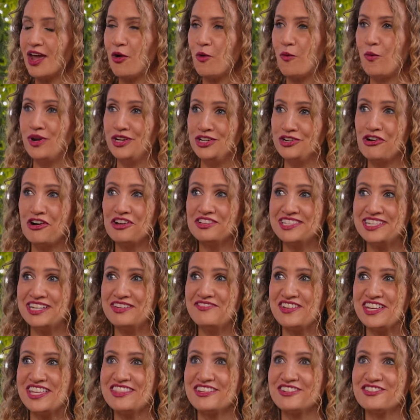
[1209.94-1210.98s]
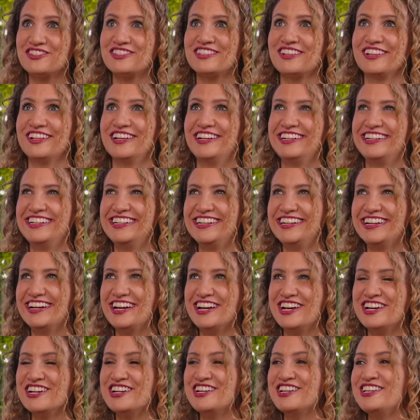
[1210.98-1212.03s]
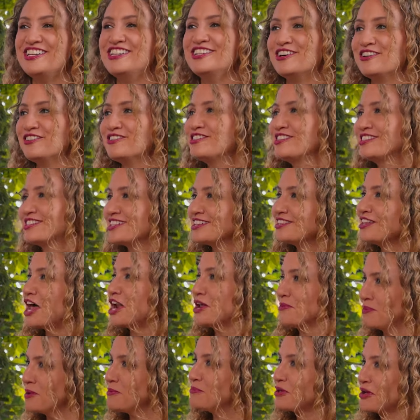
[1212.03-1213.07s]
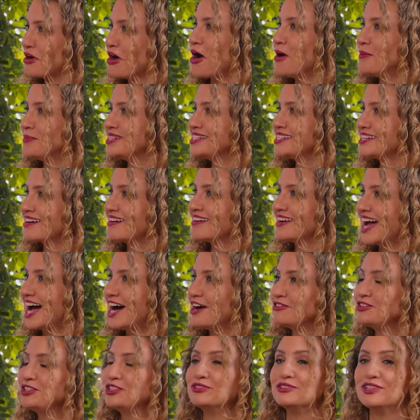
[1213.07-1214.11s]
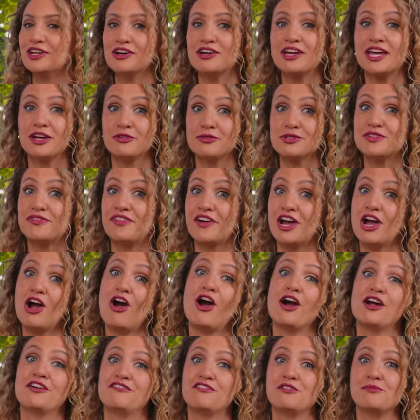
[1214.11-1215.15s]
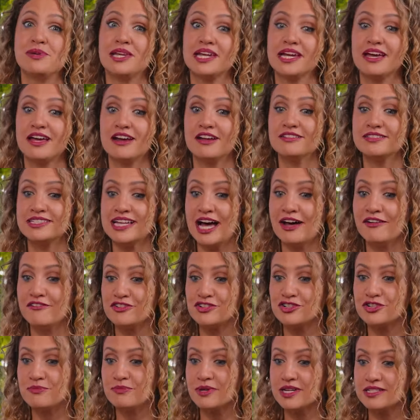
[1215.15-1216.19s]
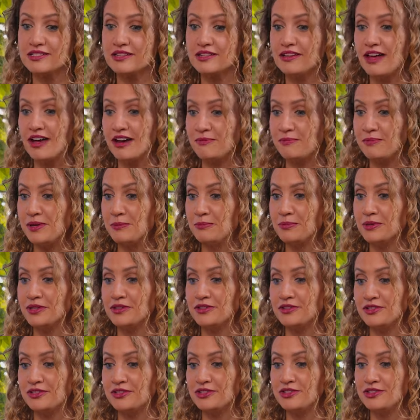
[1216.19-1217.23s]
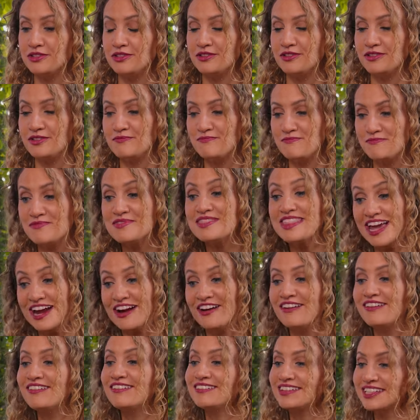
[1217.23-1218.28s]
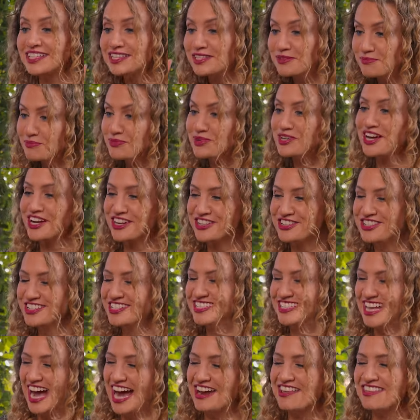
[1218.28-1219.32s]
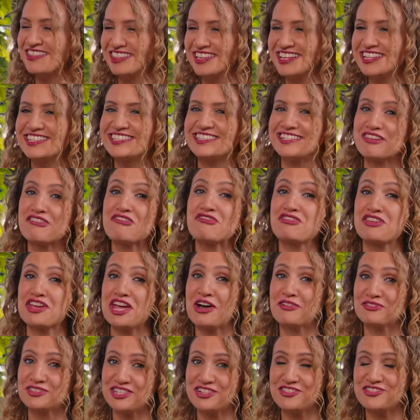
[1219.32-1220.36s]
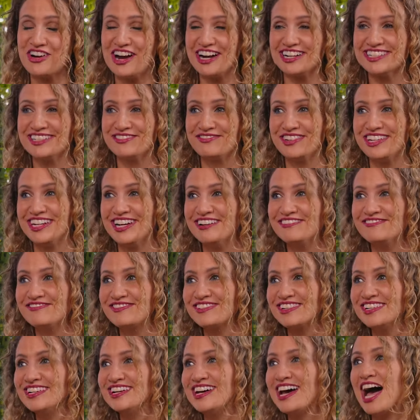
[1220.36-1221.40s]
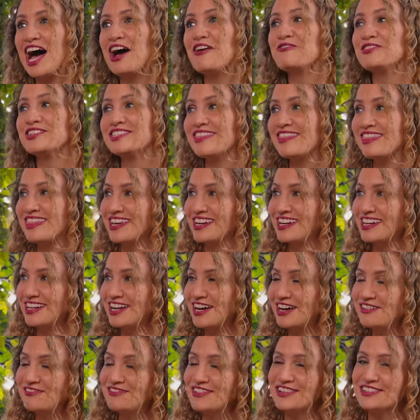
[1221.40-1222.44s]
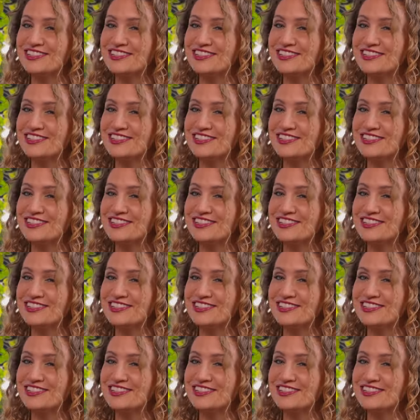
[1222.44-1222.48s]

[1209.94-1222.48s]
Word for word: when you're on TV, there's a you know, there's a lot of people commenting on how you look, and it was very hard for me to get on television because a lot of people there in the production side of things didn't think I was attractive enough. I wasn't thin enough.